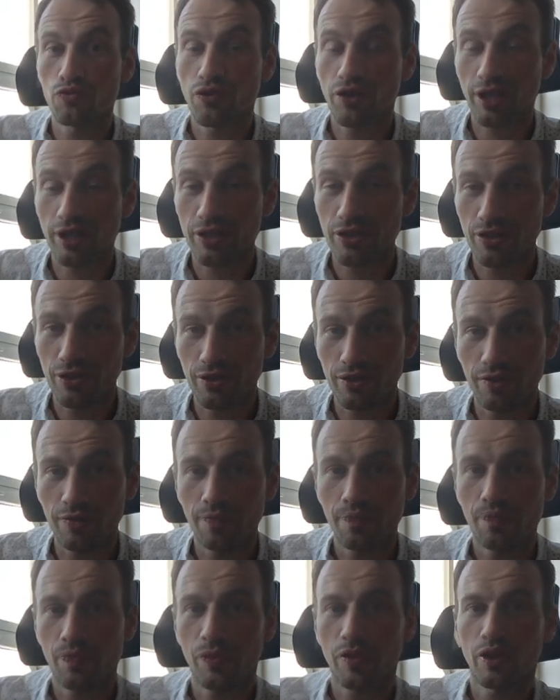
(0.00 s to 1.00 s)
fraction
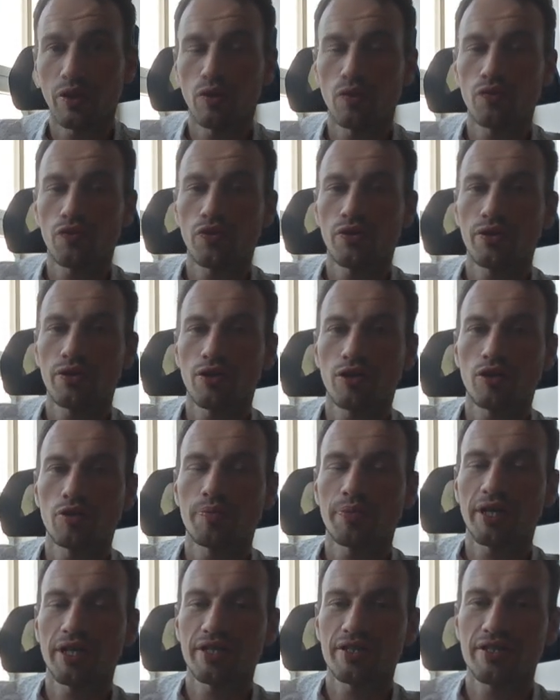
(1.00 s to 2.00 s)
of
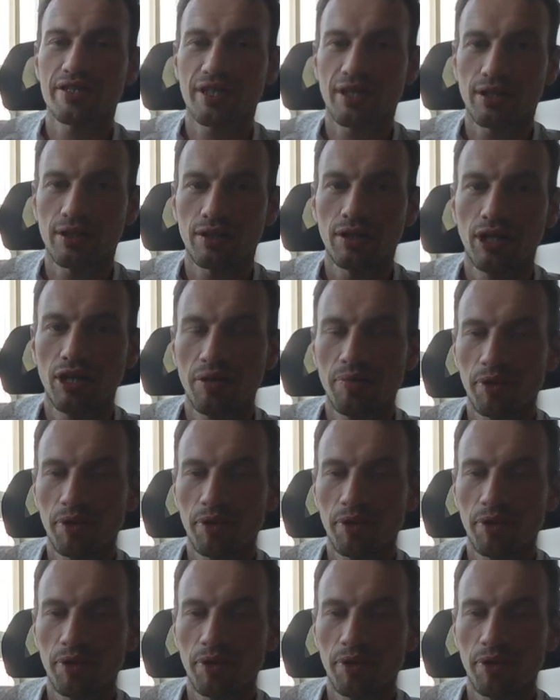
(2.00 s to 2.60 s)
occupied cell,